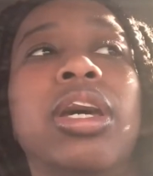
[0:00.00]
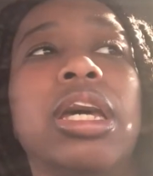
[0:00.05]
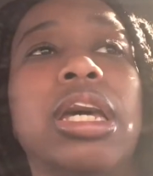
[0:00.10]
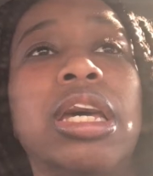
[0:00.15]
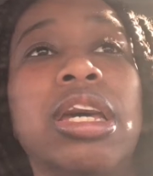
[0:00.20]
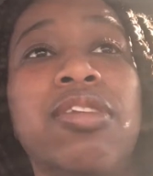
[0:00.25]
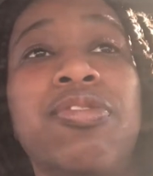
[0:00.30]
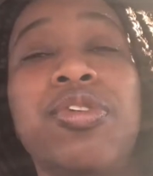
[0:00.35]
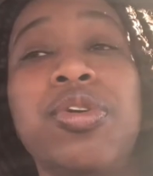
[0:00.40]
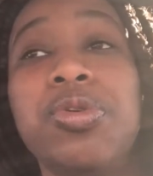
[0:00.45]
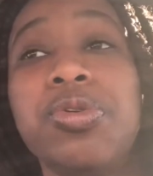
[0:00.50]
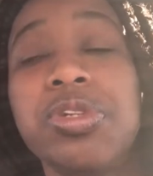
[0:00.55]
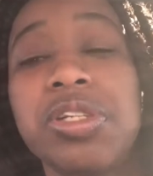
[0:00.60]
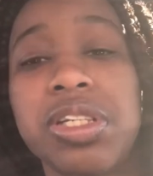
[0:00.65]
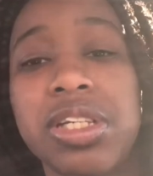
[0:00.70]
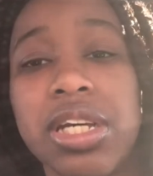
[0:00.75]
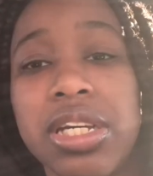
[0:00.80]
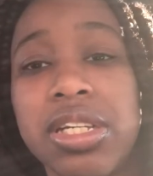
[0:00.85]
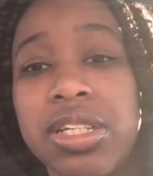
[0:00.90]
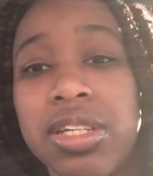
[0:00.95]
If you
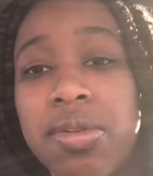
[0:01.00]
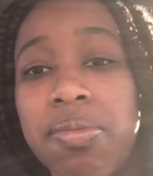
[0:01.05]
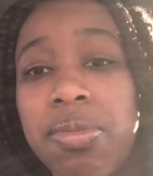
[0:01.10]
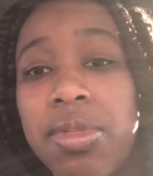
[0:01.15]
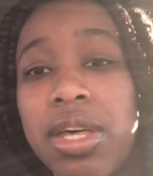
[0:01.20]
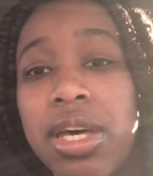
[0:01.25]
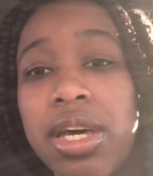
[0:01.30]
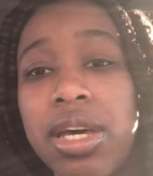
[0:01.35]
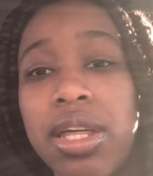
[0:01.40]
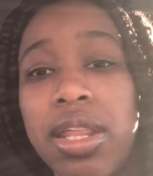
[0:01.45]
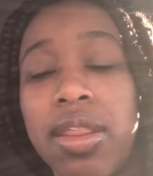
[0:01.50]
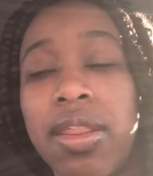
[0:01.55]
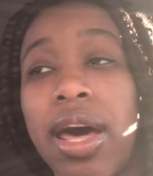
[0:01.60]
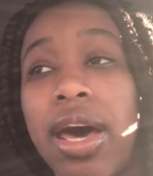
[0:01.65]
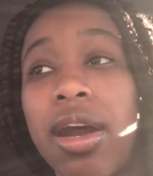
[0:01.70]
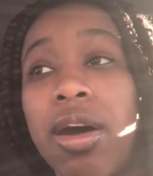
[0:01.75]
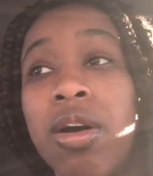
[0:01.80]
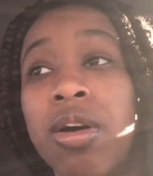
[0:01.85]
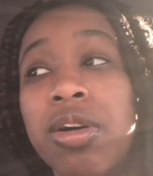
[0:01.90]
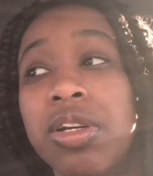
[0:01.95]
say something that
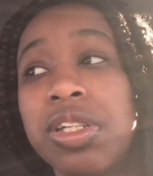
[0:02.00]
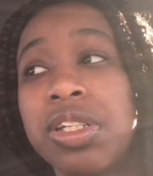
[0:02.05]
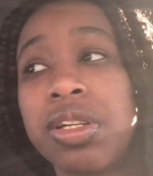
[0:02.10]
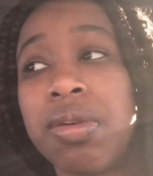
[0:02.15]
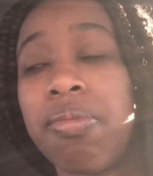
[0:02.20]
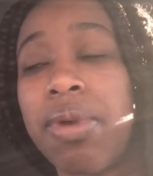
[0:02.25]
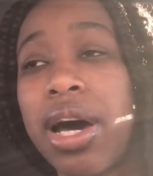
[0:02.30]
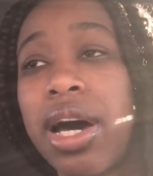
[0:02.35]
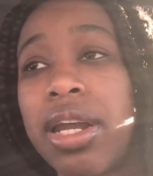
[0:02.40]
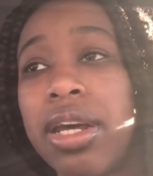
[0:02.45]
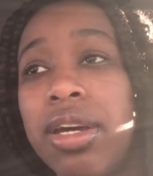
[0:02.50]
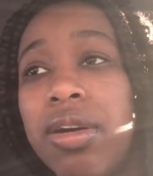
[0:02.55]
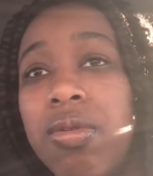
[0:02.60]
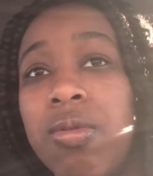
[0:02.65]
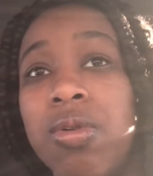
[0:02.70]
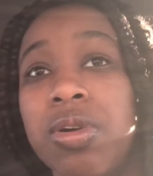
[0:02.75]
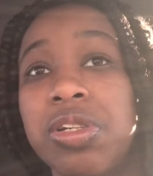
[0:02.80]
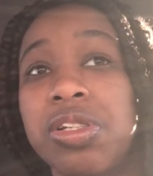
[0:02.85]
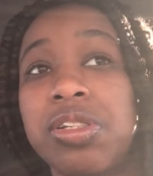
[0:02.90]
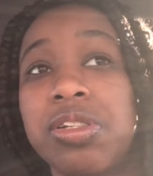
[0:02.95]
hurts somebody
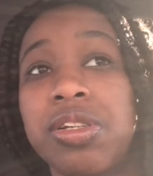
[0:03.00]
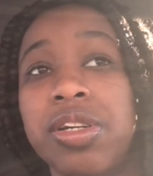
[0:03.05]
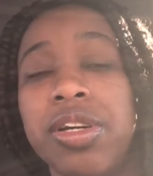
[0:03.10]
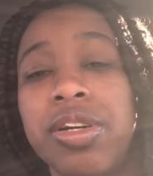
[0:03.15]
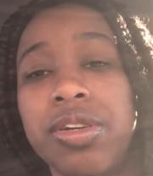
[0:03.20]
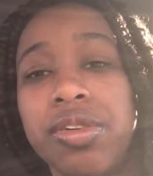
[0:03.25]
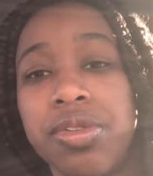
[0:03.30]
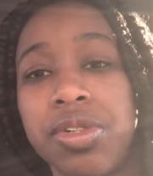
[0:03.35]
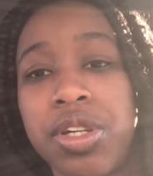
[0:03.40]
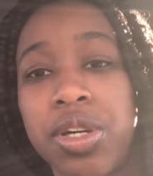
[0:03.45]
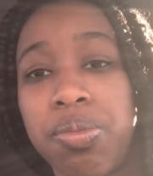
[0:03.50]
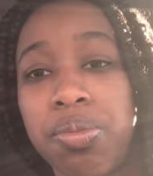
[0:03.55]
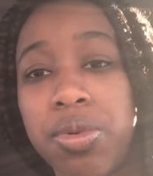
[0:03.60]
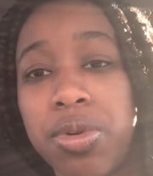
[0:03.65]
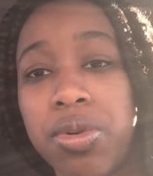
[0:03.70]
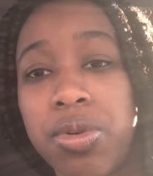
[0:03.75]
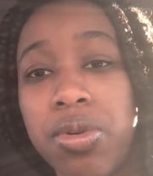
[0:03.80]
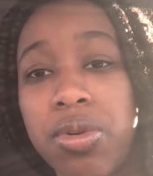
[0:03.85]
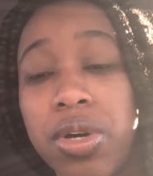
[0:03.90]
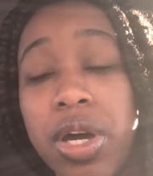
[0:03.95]
or is
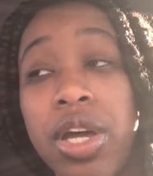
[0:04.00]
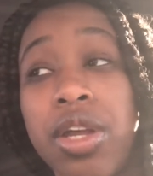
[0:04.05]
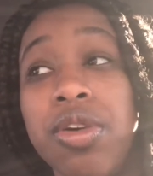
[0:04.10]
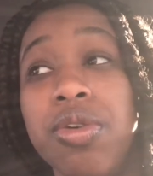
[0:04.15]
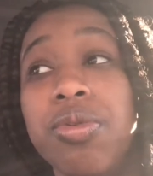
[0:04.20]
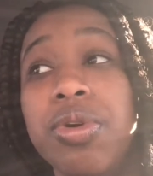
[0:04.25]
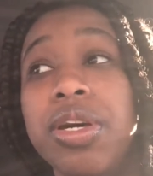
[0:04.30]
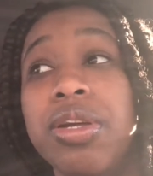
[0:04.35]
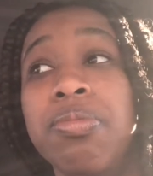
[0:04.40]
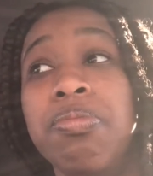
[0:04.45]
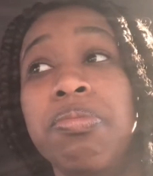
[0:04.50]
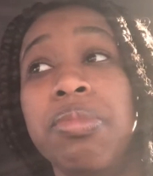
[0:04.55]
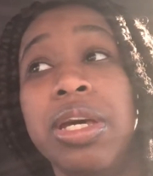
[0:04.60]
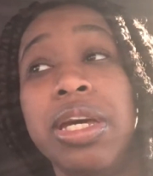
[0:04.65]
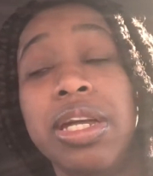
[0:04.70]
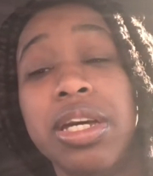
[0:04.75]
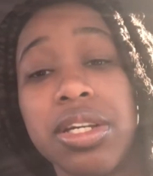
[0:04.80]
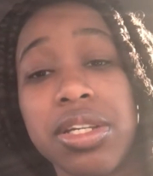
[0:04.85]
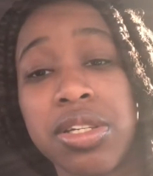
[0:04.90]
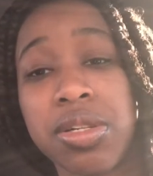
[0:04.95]
stereotypical and you didn't
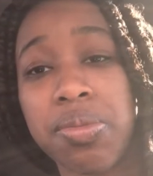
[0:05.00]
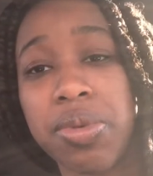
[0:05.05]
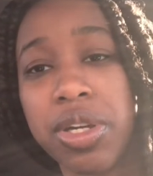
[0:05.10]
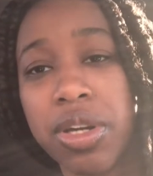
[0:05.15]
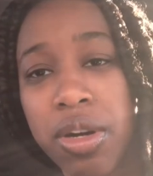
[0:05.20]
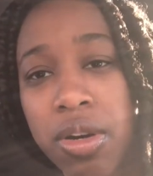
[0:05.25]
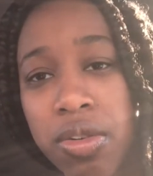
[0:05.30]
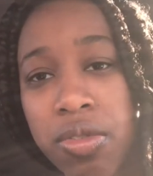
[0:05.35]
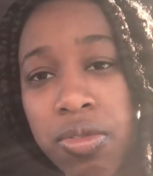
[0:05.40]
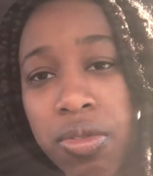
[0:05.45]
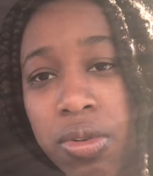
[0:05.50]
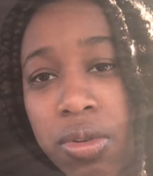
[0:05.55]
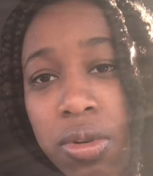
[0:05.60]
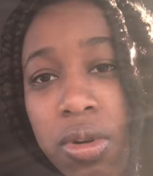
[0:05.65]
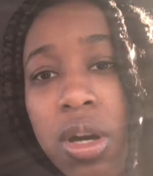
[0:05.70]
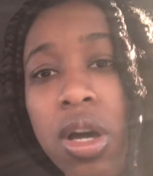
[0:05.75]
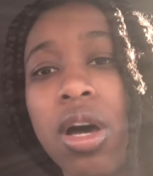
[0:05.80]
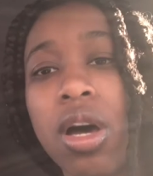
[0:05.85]
mean it to be hurtful,